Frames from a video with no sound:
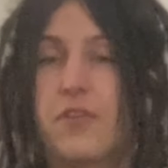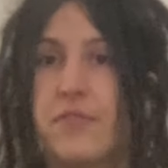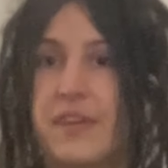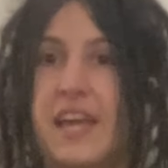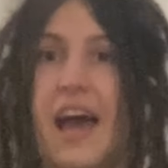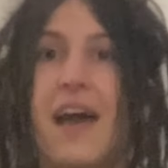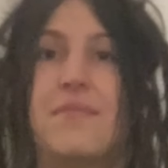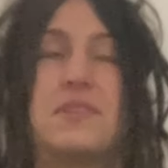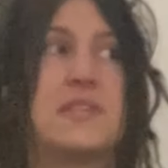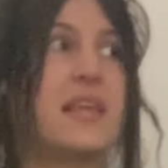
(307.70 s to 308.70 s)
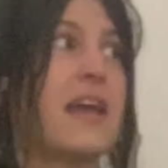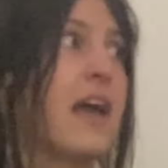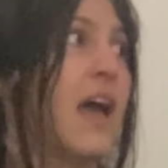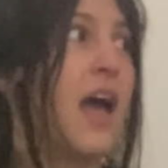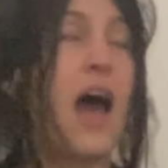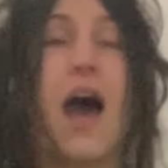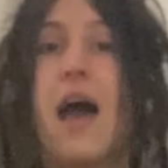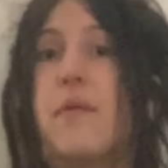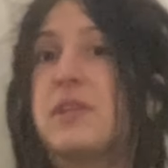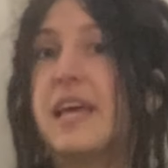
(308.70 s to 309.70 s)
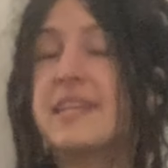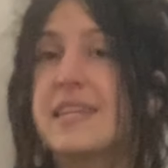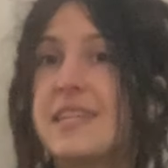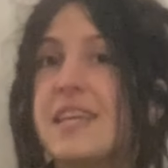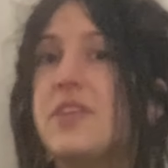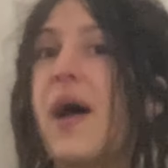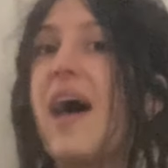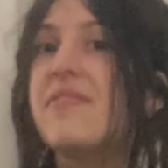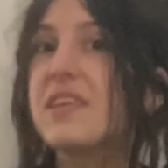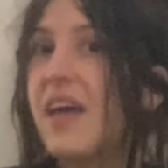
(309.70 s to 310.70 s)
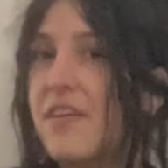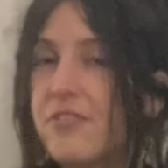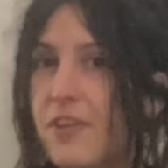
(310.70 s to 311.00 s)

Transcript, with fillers: for me, I'm just like, I would like to continue having that